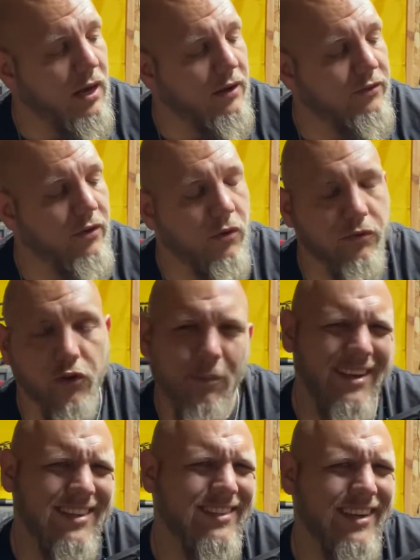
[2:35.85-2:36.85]
So don't
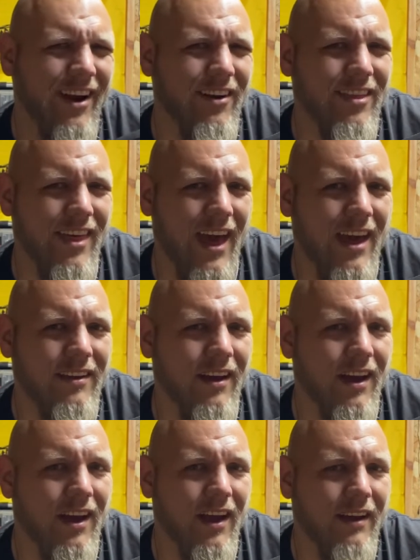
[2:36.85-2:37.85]
be scared of that.
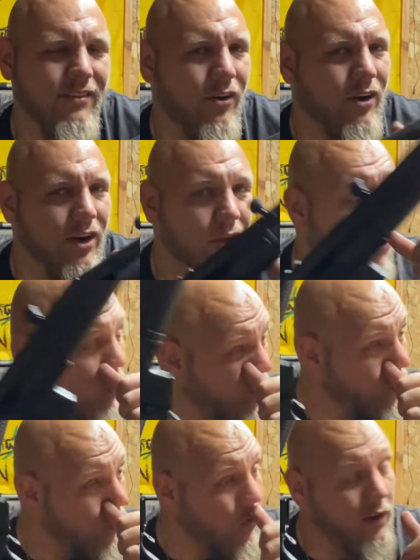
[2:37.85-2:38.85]
I haven't heard any horror
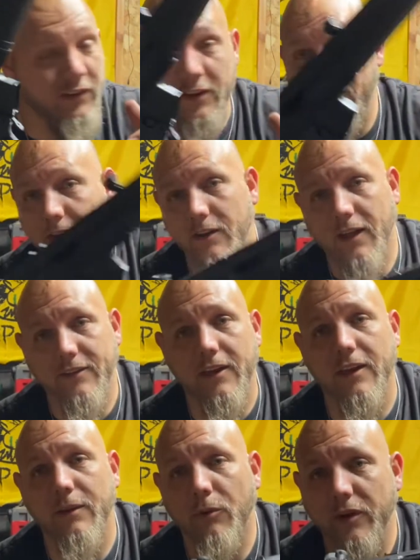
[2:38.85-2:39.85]
stories, nothing. Like I
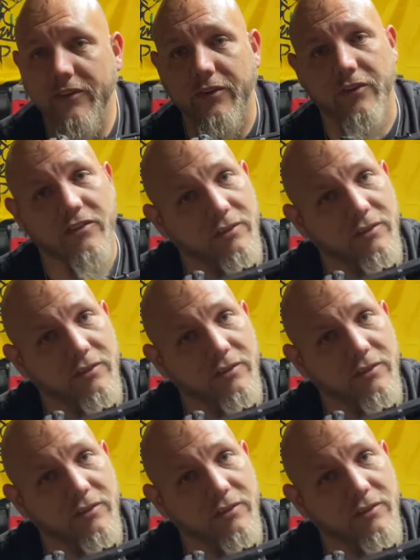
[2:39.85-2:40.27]
said, I did my research.